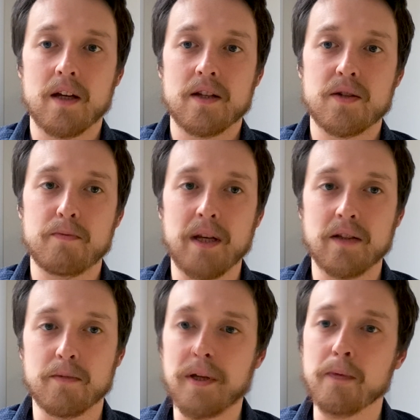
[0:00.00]
speak
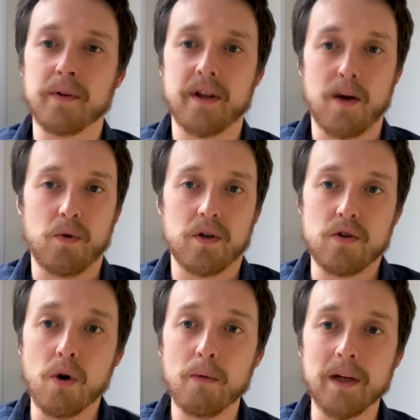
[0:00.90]
to people that I wouldn't
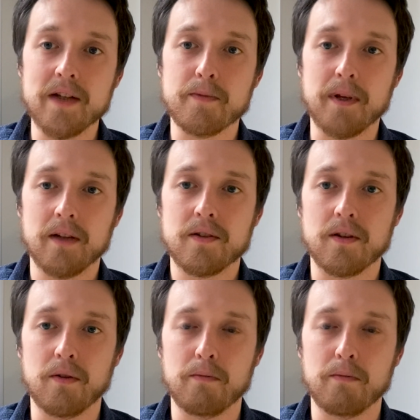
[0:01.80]
normally speak to,